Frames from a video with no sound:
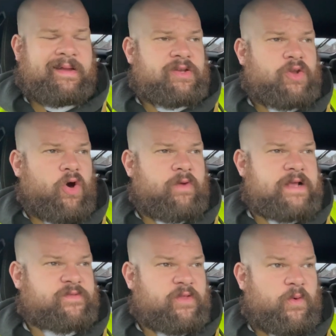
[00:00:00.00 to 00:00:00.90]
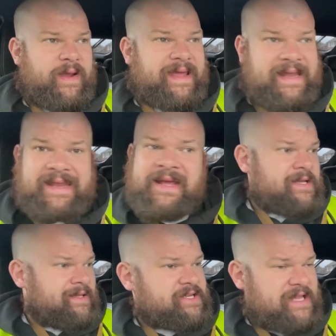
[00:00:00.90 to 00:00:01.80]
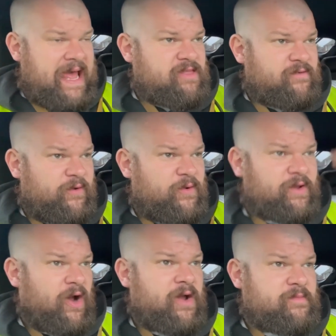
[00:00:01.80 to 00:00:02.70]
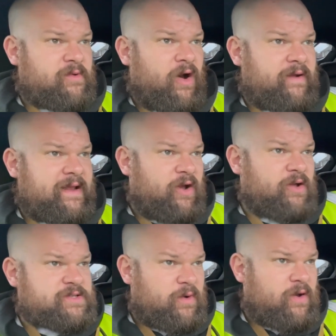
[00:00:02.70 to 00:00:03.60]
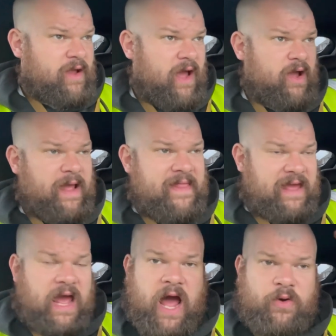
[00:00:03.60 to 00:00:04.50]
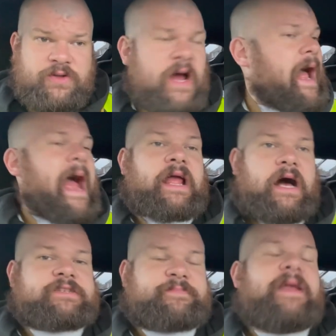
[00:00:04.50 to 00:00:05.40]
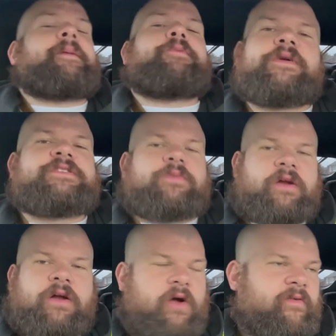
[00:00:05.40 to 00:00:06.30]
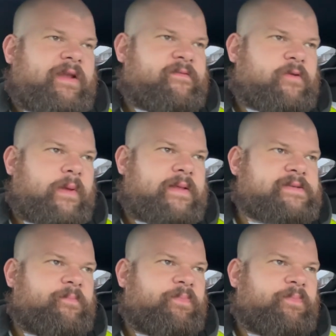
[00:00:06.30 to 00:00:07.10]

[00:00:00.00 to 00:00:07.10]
No rest for the wicked. Literally ate the food and got got ready and got to work. Got, getting the car, go to... I can't speak. I'm going to work. I got ready after eating.